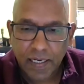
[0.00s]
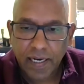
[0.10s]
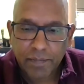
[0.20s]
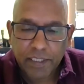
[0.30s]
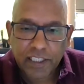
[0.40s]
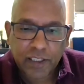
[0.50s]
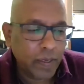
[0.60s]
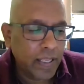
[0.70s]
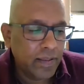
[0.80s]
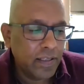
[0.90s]
Let me
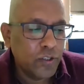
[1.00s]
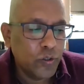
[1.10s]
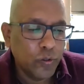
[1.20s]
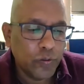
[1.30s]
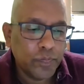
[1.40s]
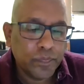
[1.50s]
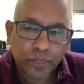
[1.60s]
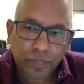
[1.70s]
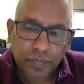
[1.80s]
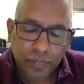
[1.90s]
explain this to you.
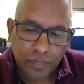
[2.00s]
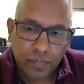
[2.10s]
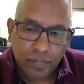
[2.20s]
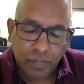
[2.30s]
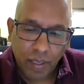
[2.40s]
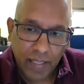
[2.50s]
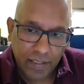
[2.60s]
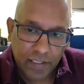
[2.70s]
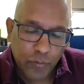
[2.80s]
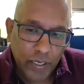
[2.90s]
And
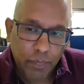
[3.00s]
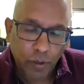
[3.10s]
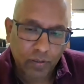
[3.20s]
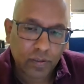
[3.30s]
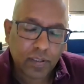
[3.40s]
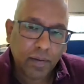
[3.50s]
this is very important.